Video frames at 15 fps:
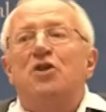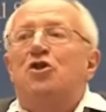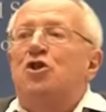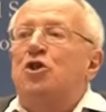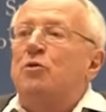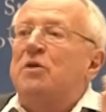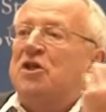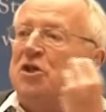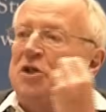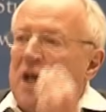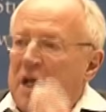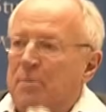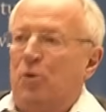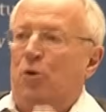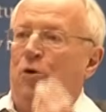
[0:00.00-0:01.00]
Jewish
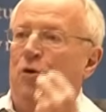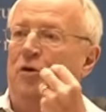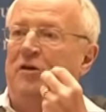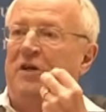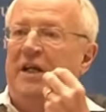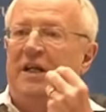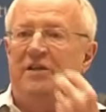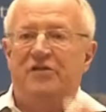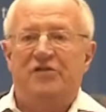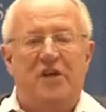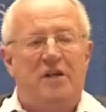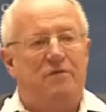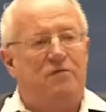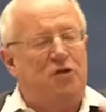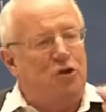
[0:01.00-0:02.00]
neighborhood
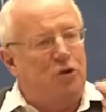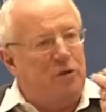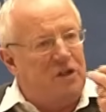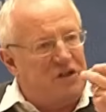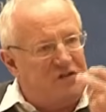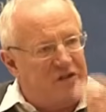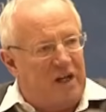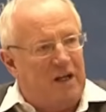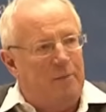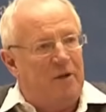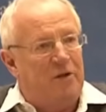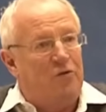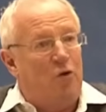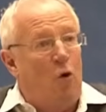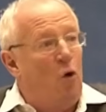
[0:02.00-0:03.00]
instead of Jewish
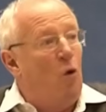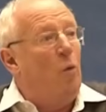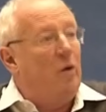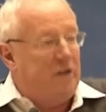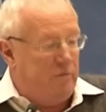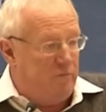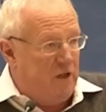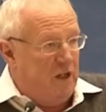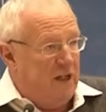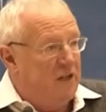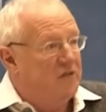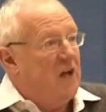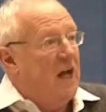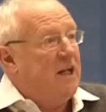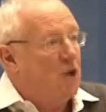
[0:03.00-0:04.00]
settlement, or what it really
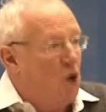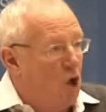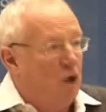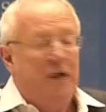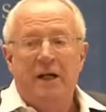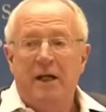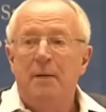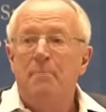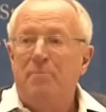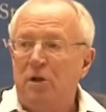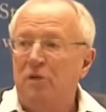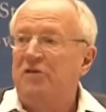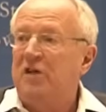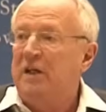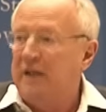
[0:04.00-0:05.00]
is, a colony
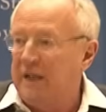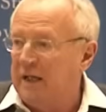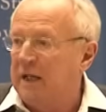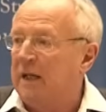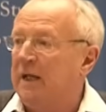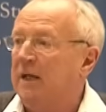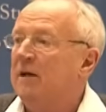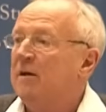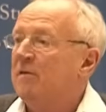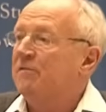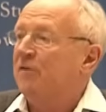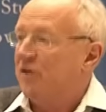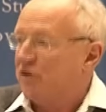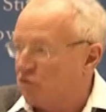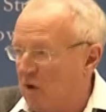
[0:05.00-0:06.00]
built illegally
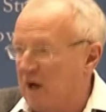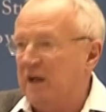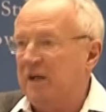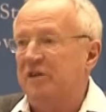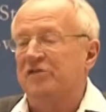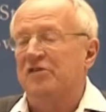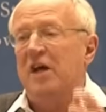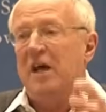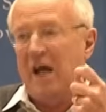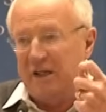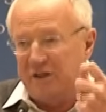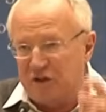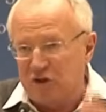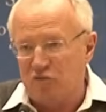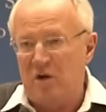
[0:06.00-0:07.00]
for Israelis
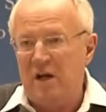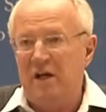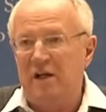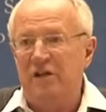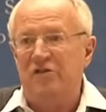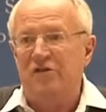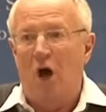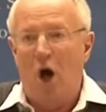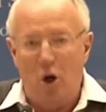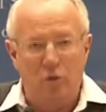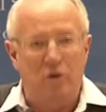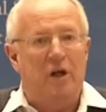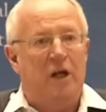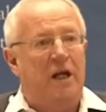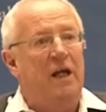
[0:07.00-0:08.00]
and Israelis
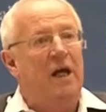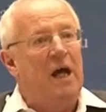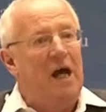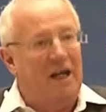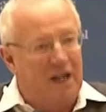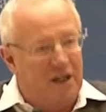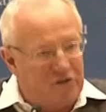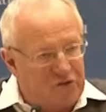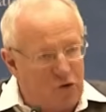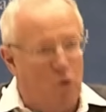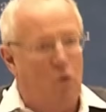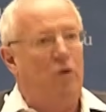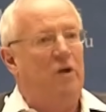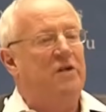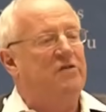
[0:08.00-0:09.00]
only against
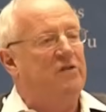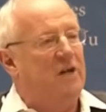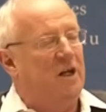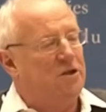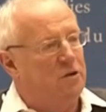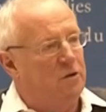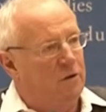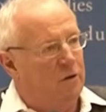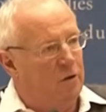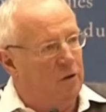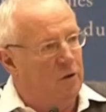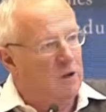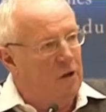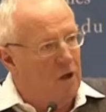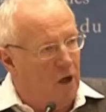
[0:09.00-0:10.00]
all international
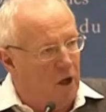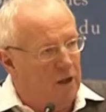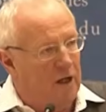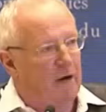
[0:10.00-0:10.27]
law on